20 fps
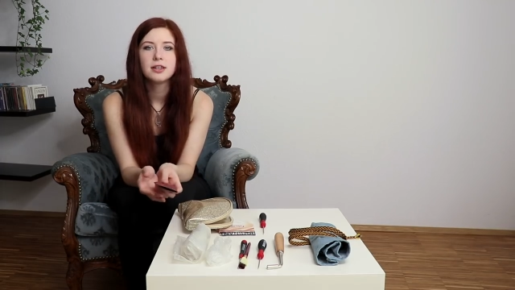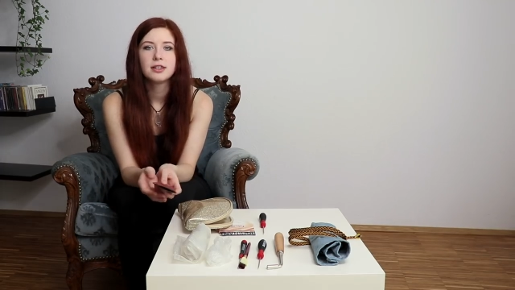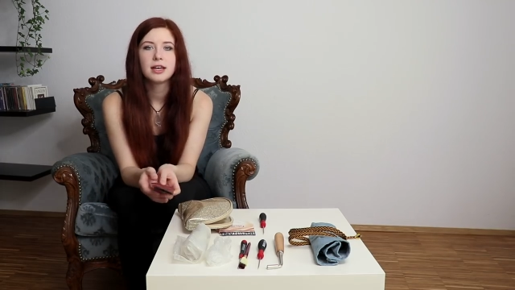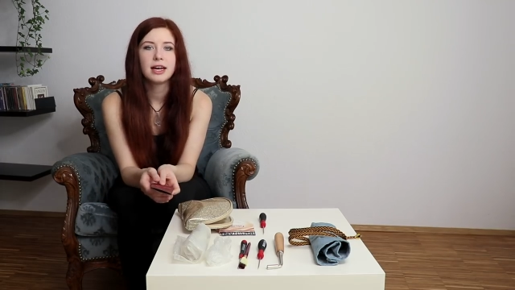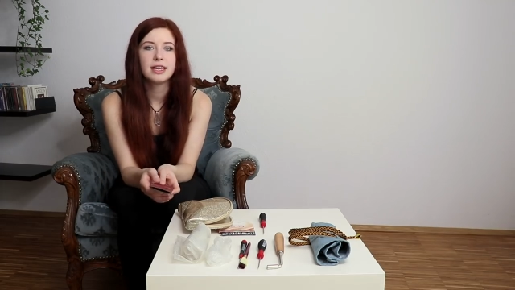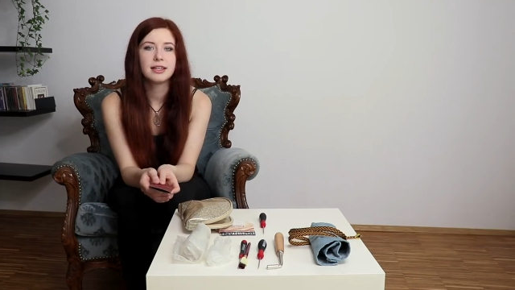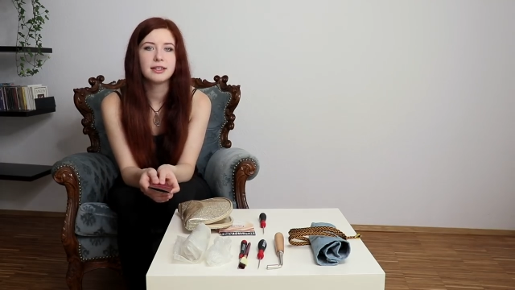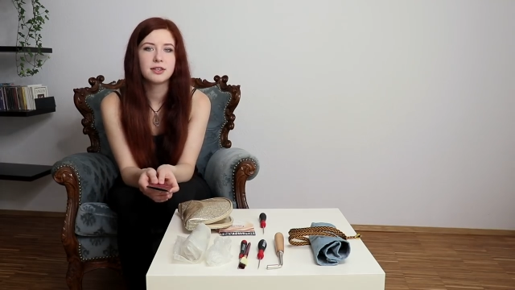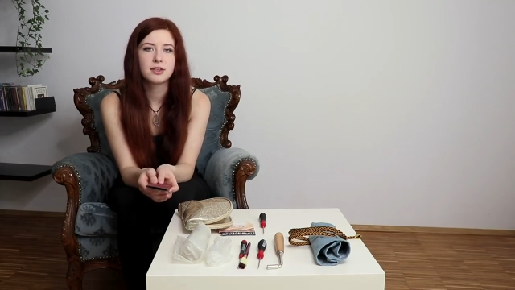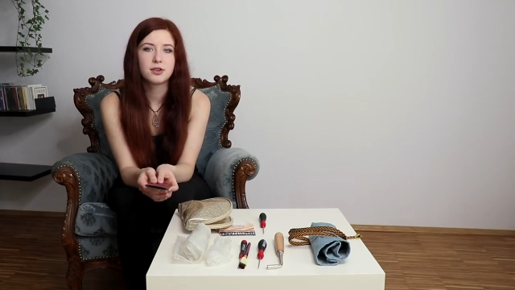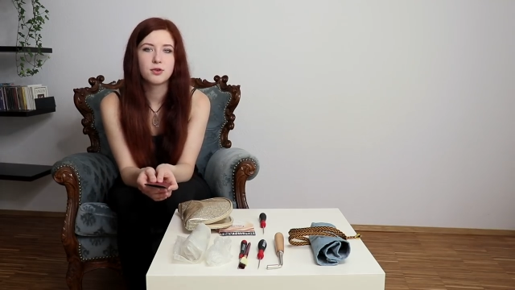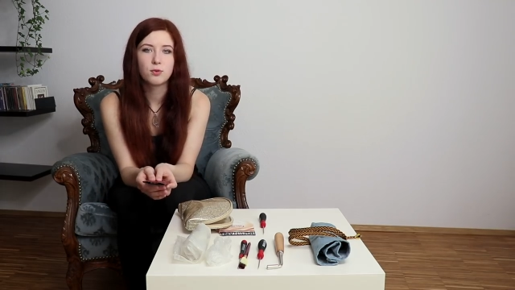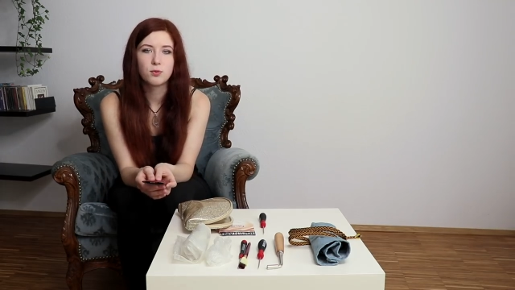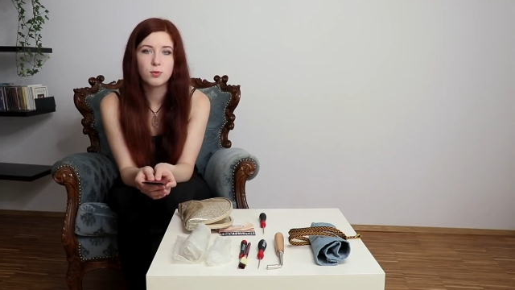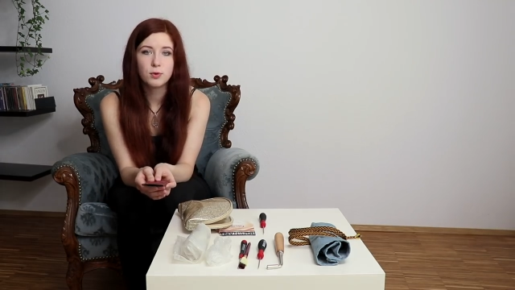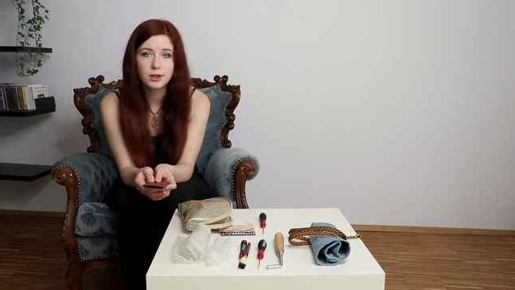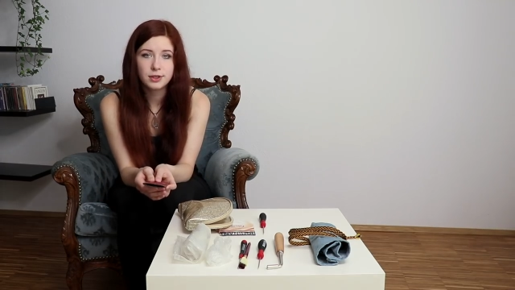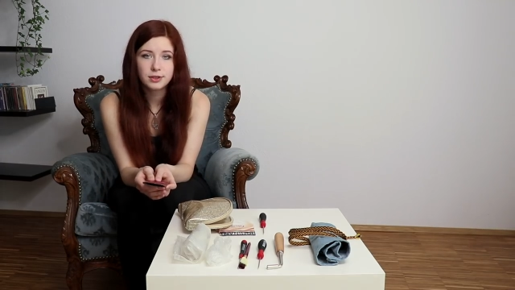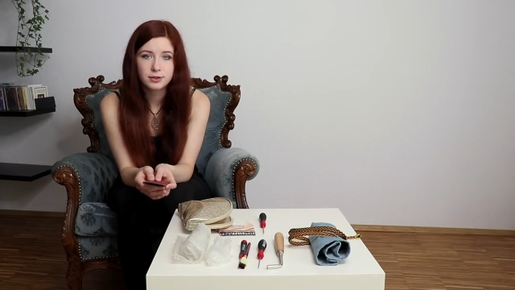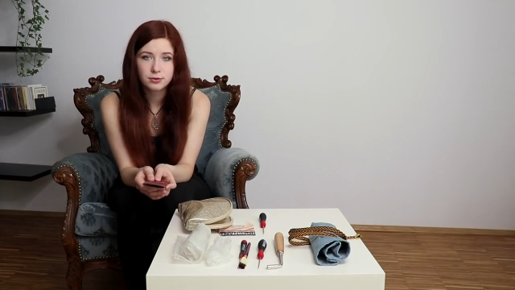And the
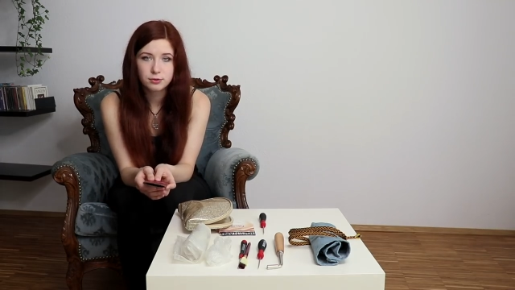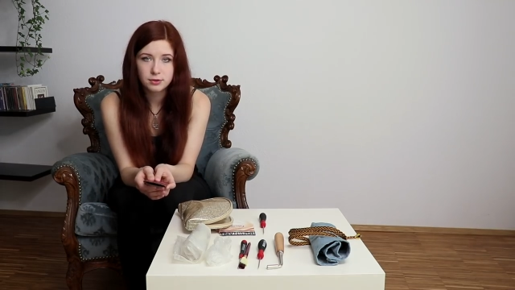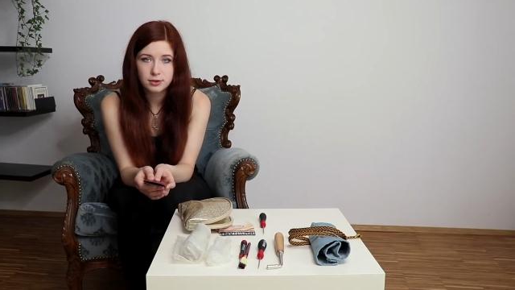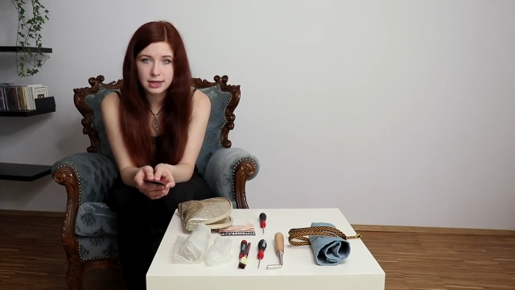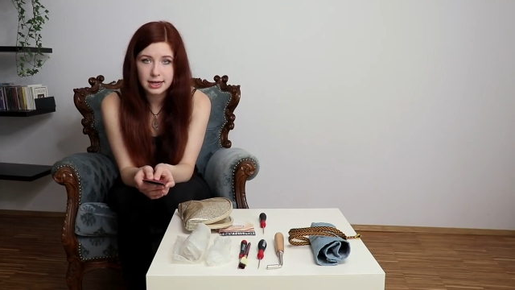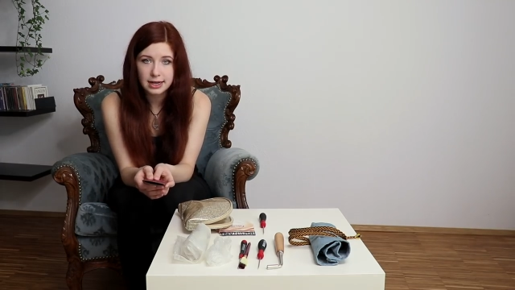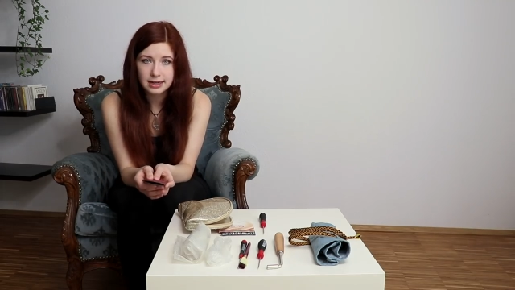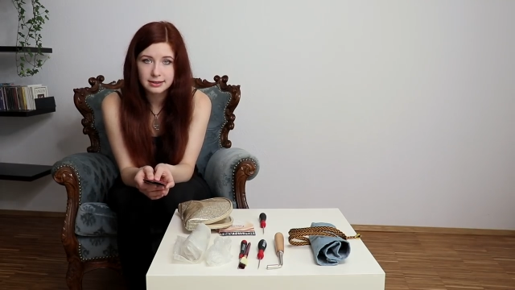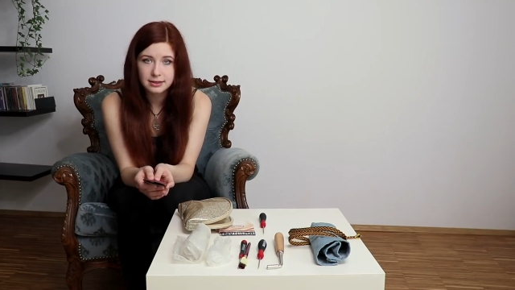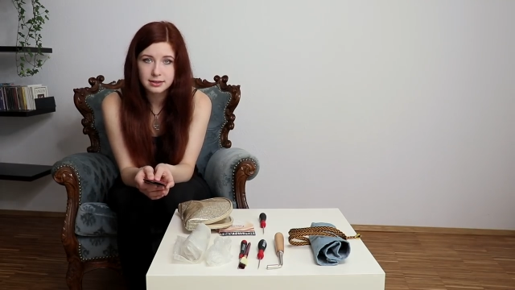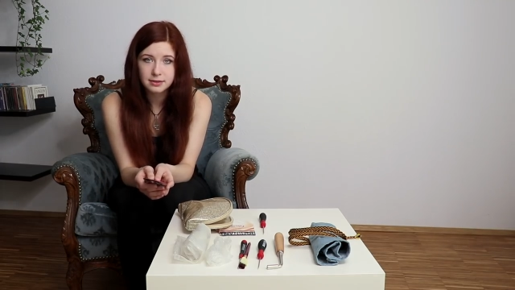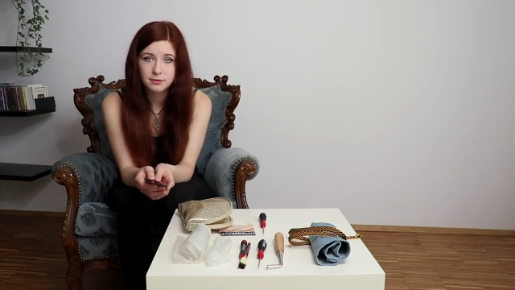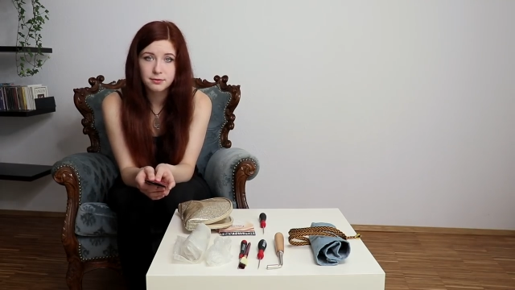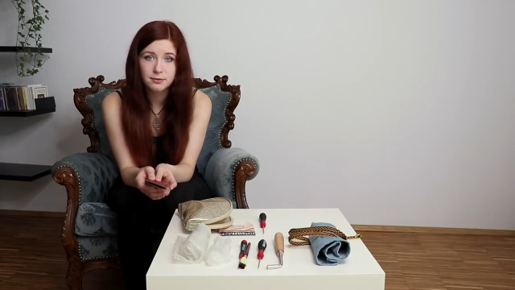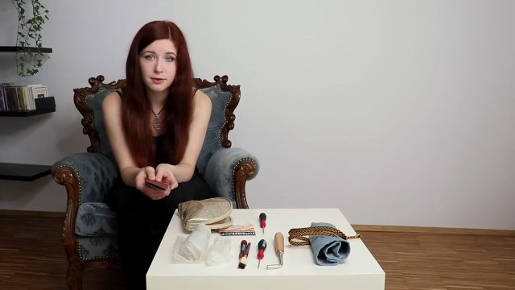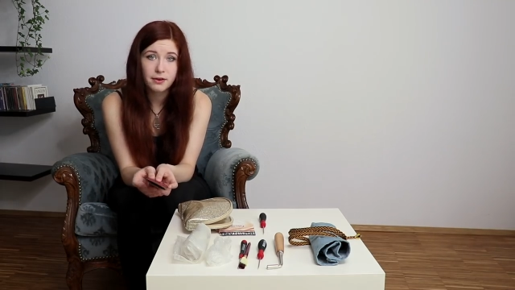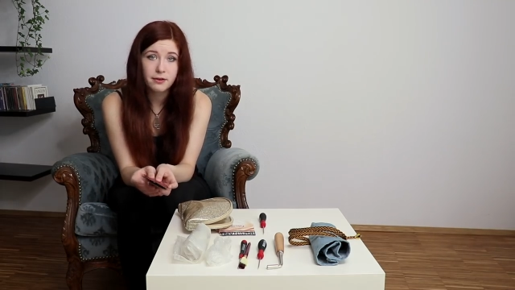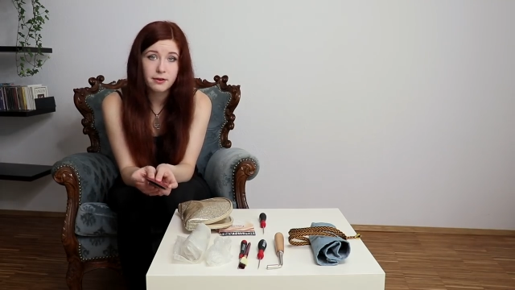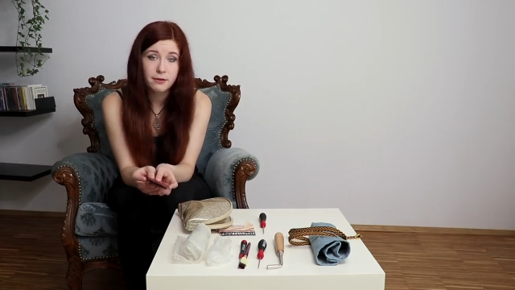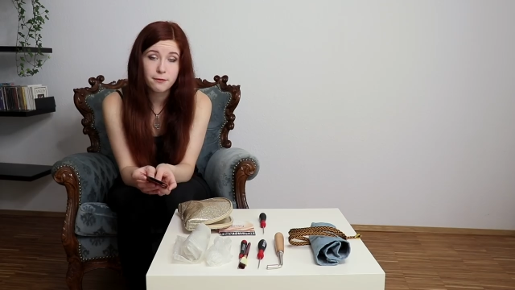wood reacts
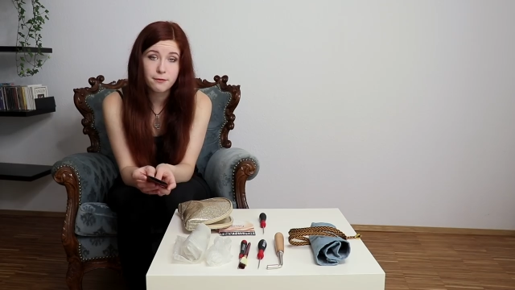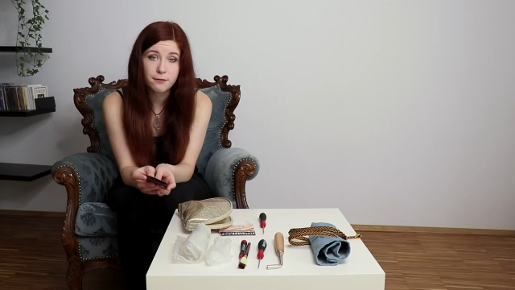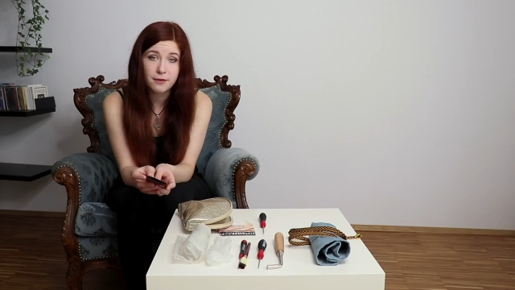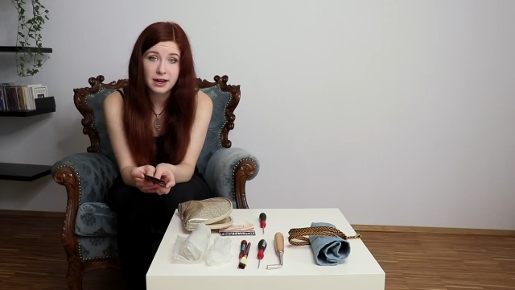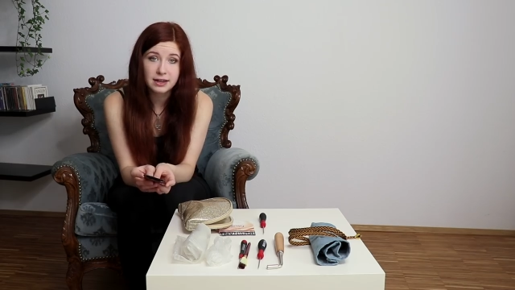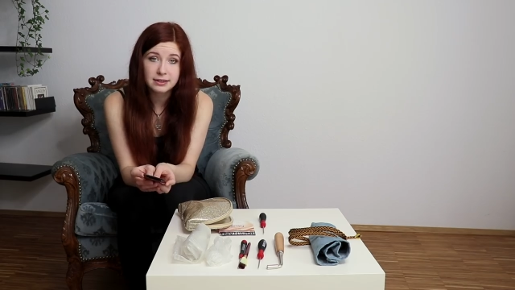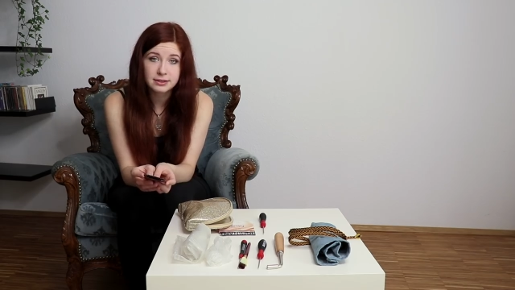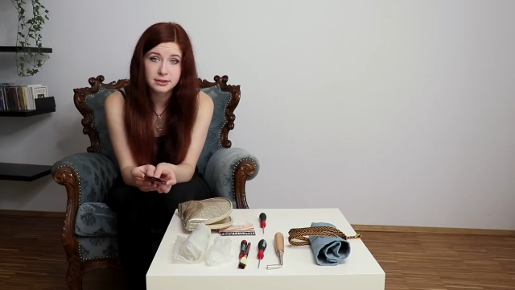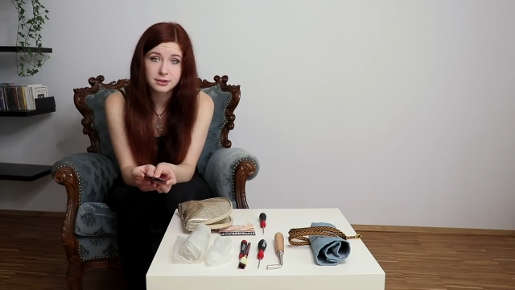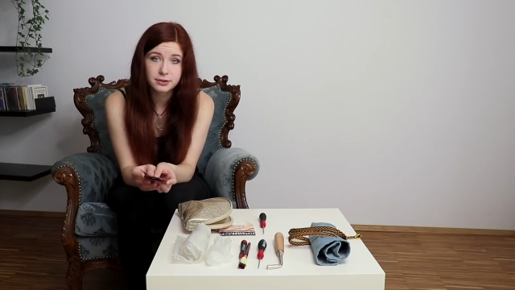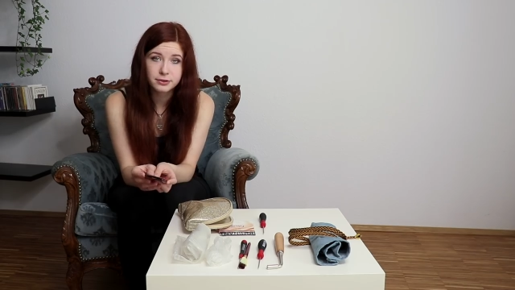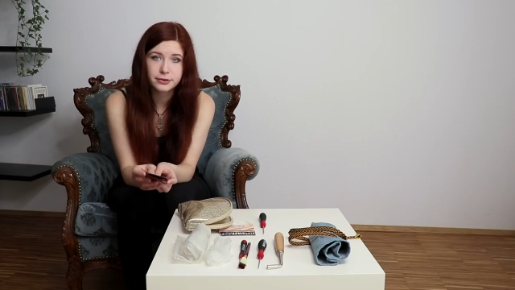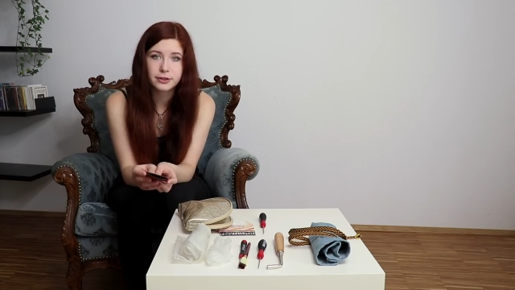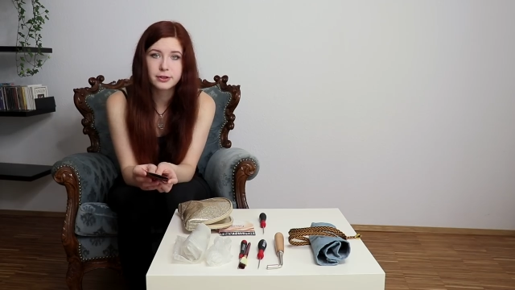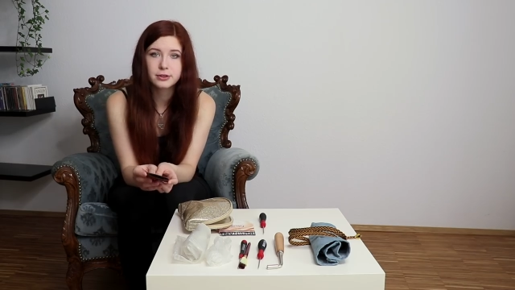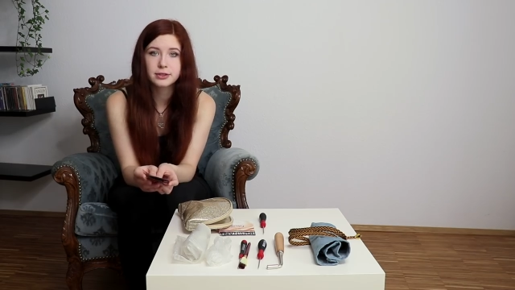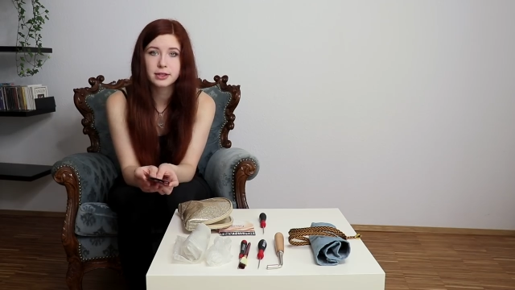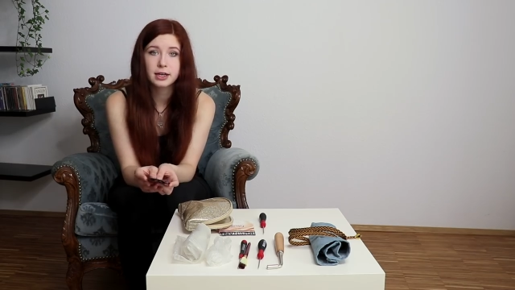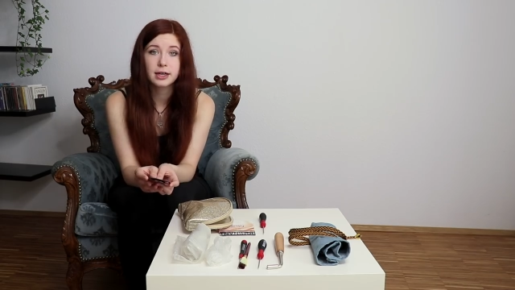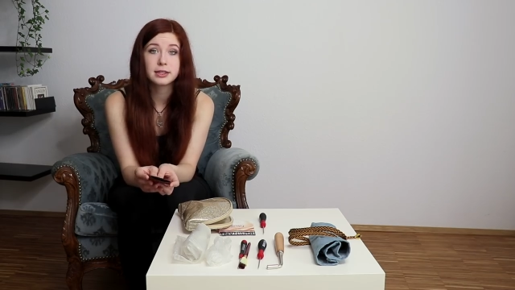very fast to
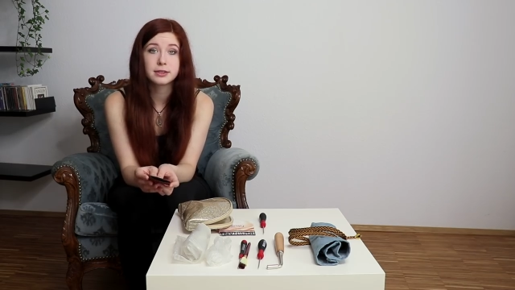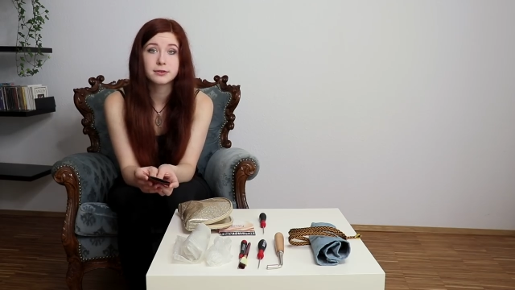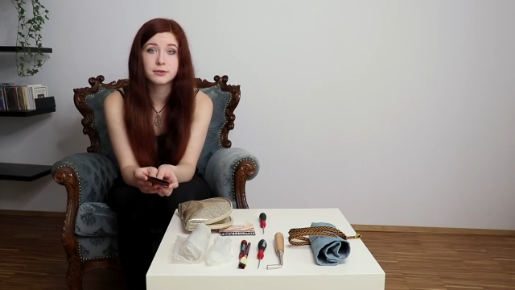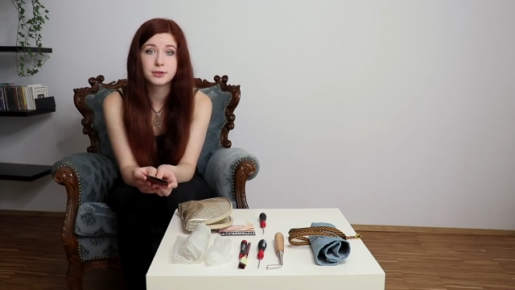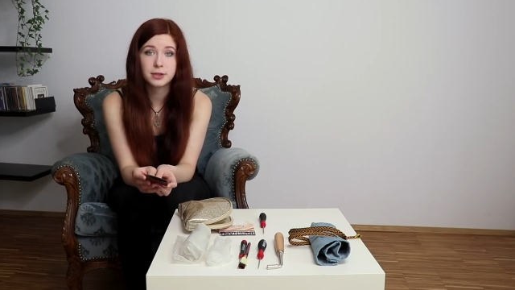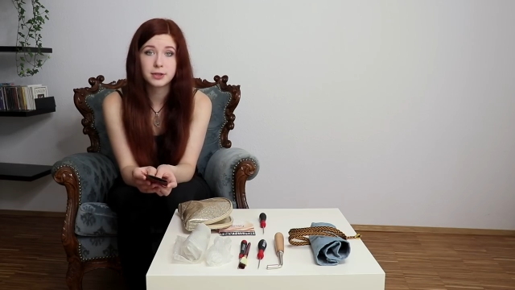those kinds of